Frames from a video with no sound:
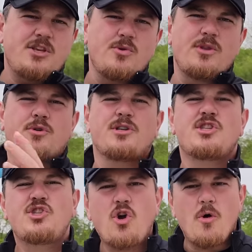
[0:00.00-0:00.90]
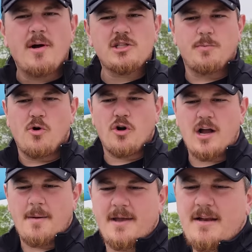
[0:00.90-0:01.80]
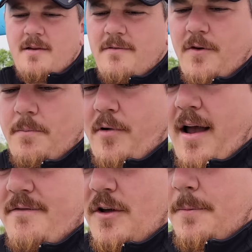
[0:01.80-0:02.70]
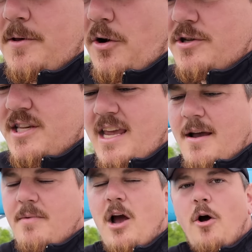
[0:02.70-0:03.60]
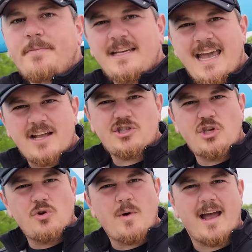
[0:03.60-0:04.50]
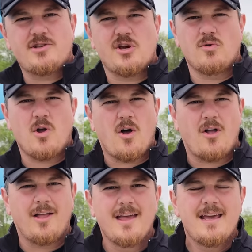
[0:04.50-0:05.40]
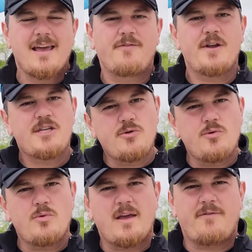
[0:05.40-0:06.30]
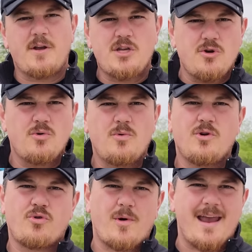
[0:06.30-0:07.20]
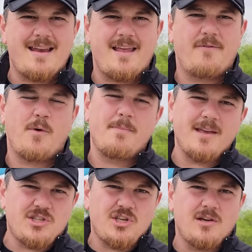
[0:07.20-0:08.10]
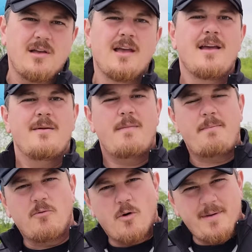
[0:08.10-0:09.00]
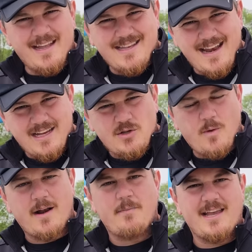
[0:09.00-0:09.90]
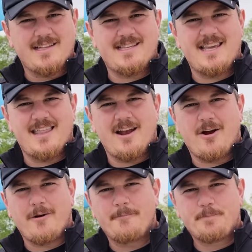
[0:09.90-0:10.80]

tuned. There's so much more coming from Brian Phillips RC and we hope to catch you at Joe Nall. If we do, if we do, great. If we miss you, maybe we'll be at the next one and we can see you there